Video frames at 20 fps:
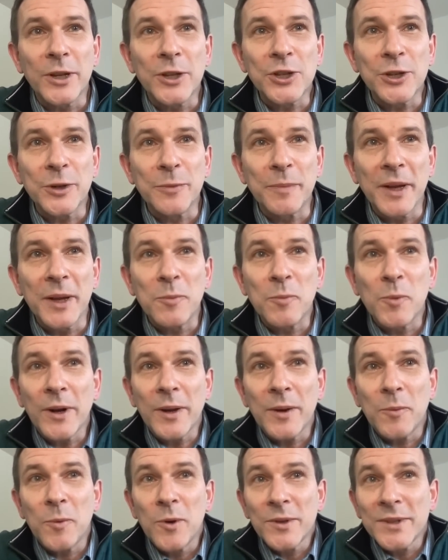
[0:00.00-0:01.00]
should be and
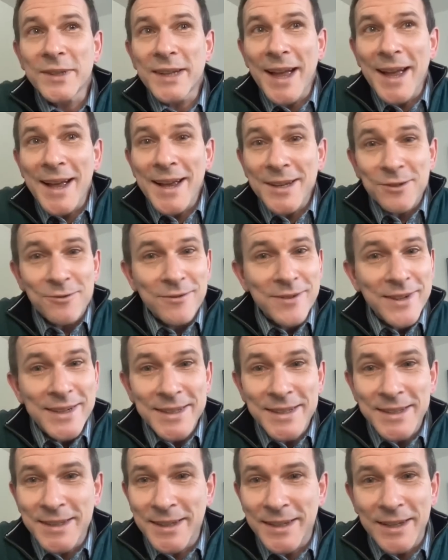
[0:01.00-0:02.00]
what it was as
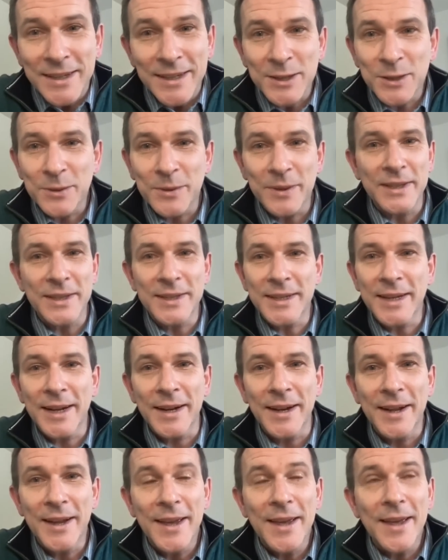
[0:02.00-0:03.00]
recently as
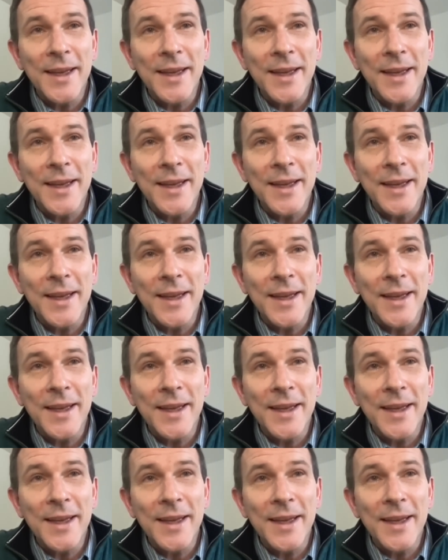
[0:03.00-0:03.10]
2010.